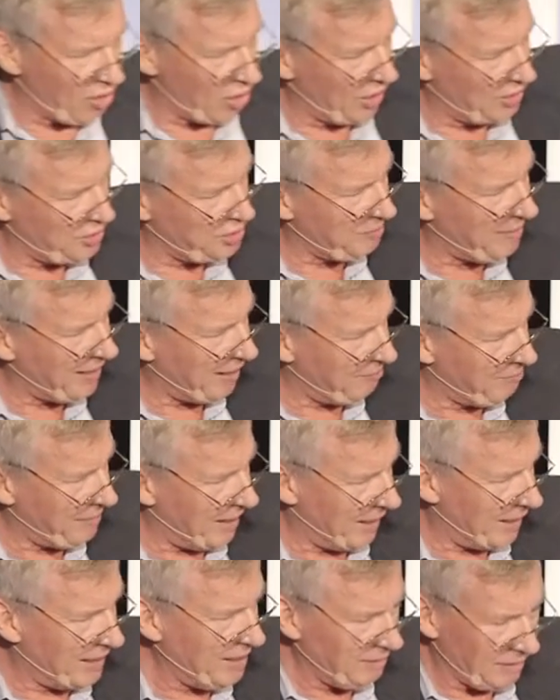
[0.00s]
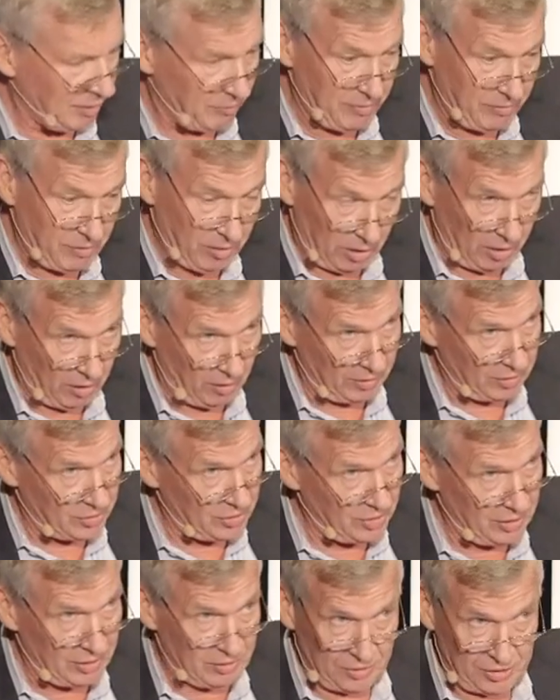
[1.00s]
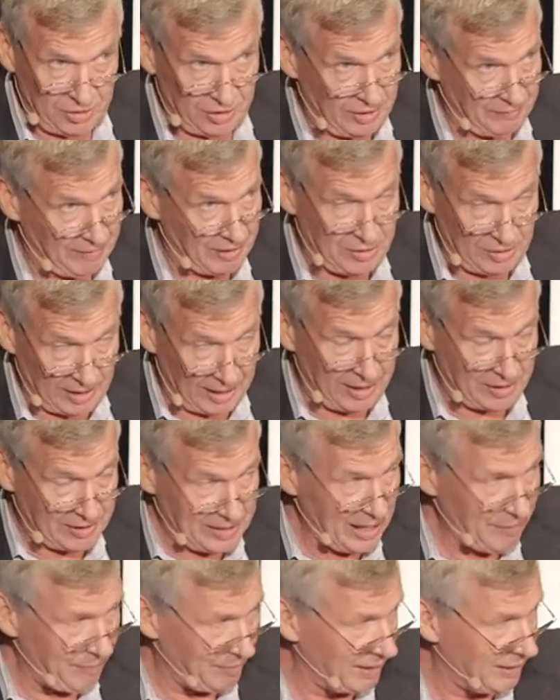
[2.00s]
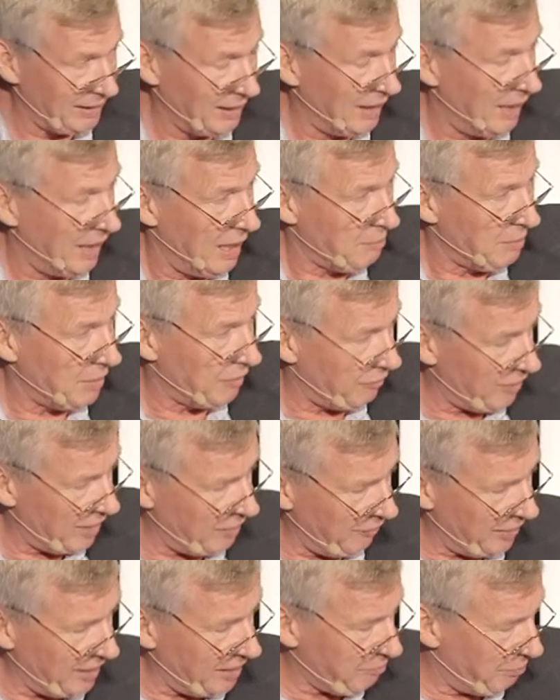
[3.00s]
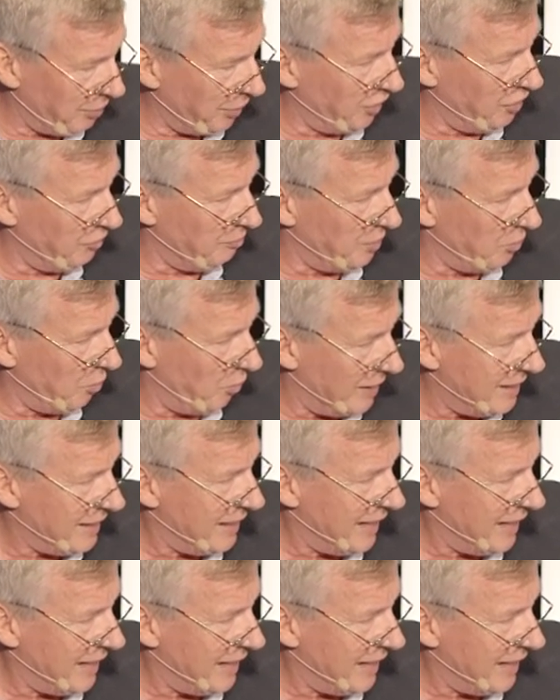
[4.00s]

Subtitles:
knowledge about money, and we've got longitudinal surveys showing it's happening, but for every improvement we